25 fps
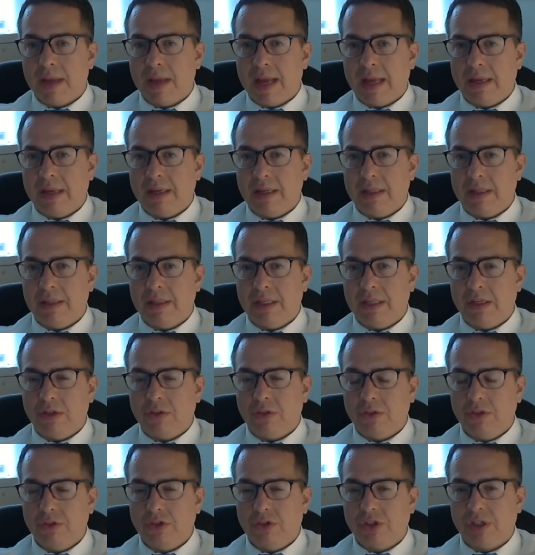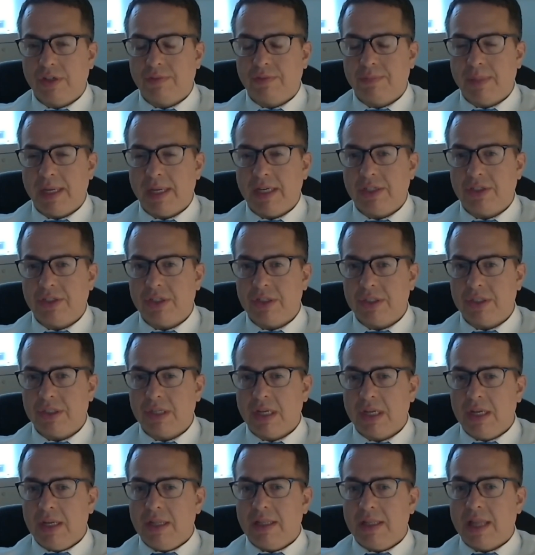and the inclusion of patients
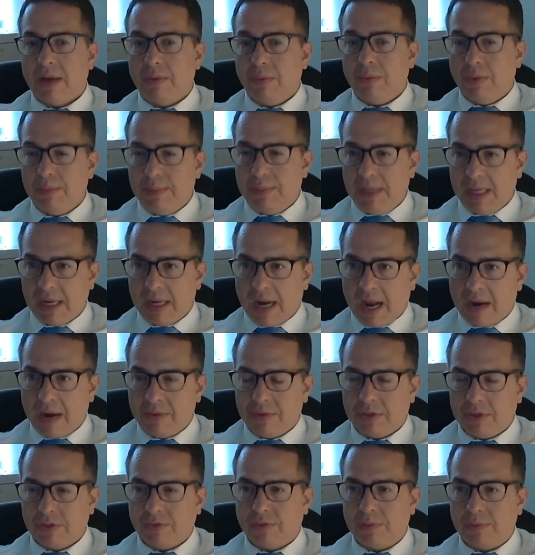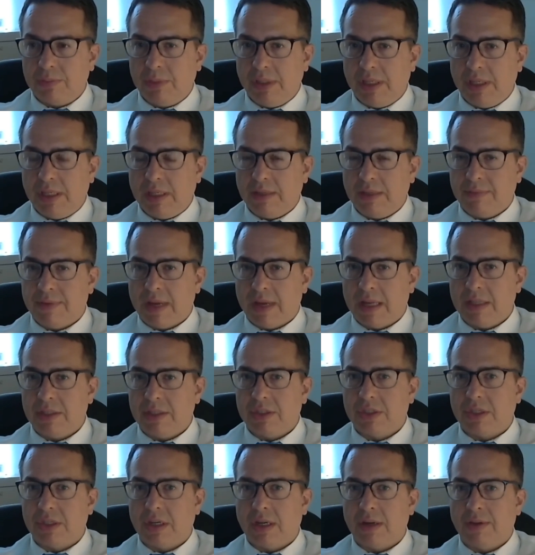that would be at high risk for bleeding
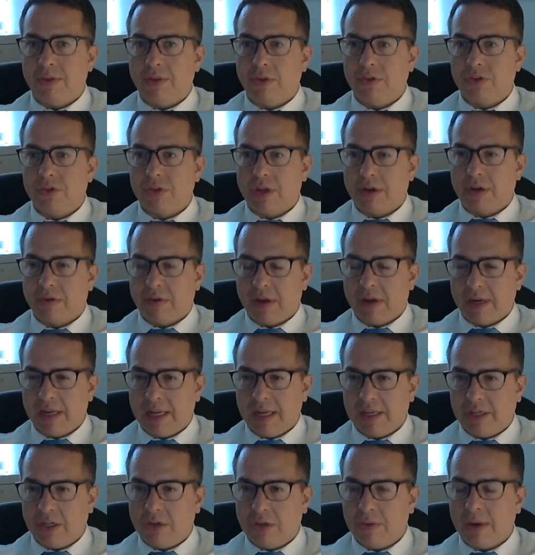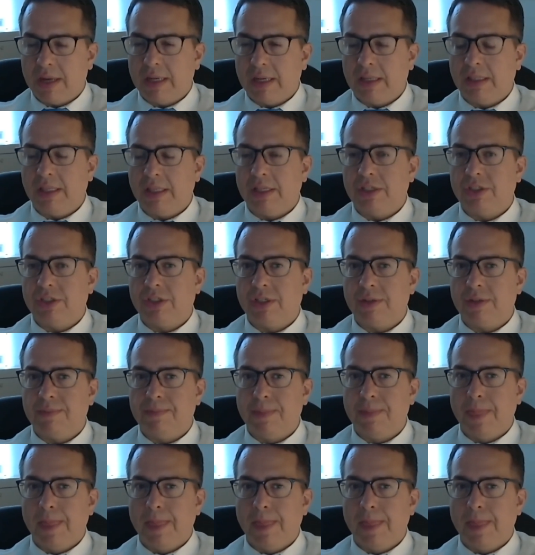events, uh, those that are on anticoagulation,